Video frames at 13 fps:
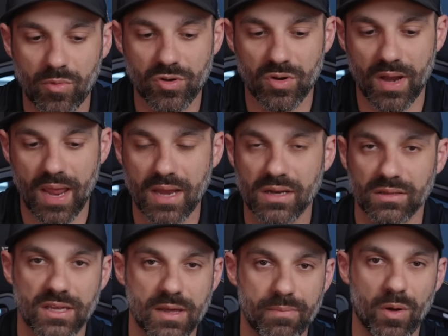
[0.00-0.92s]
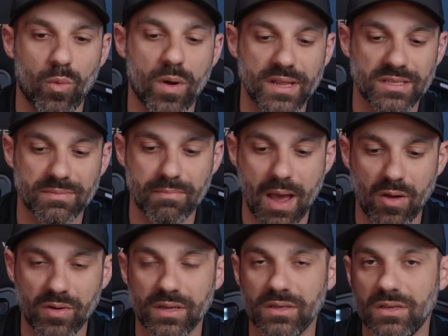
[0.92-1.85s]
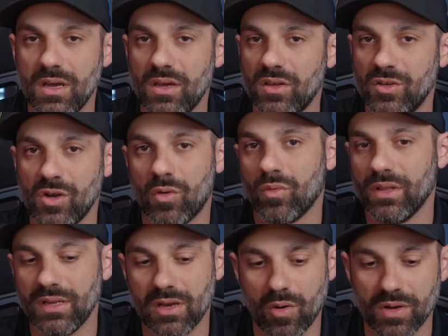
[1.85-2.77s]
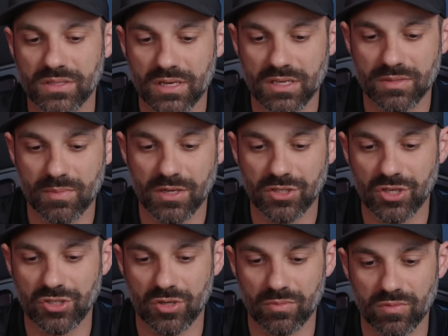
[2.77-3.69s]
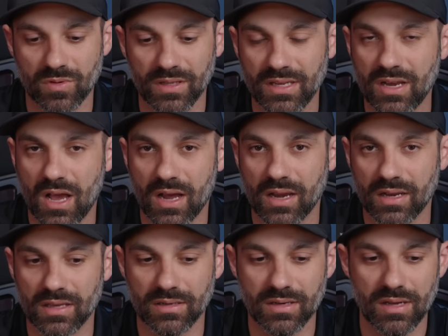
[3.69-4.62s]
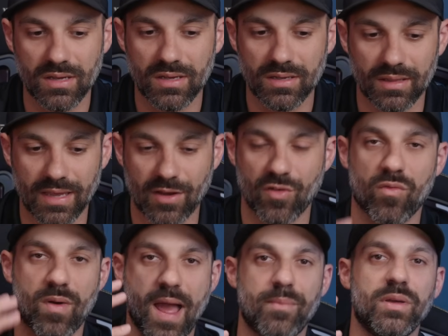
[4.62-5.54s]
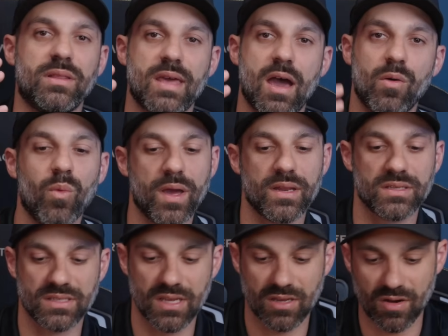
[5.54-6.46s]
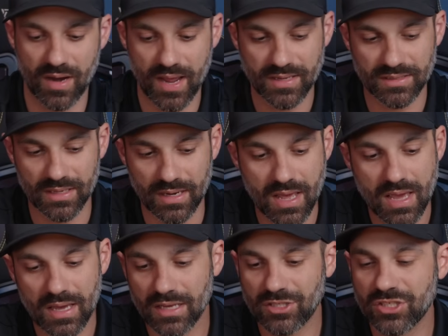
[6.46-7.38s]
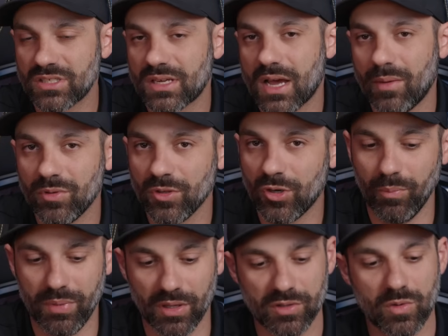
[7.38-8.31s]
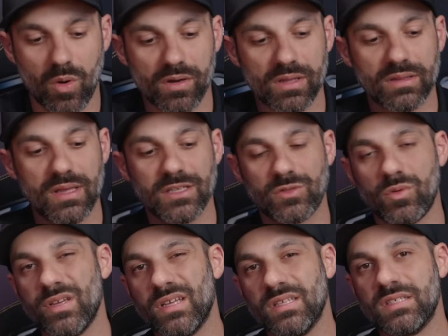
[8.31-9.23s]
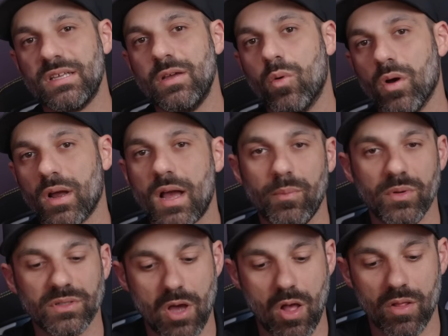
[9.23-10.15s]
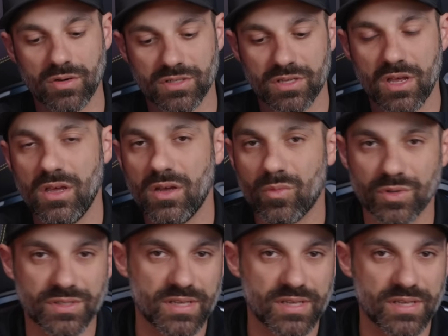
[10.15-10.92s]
when you're handling it, but when it's mounted, you don't really notice it as much because you're really not going to like grab it that way and stick your hands in. It's just a couple little build quality things where you can see where a couple dollars were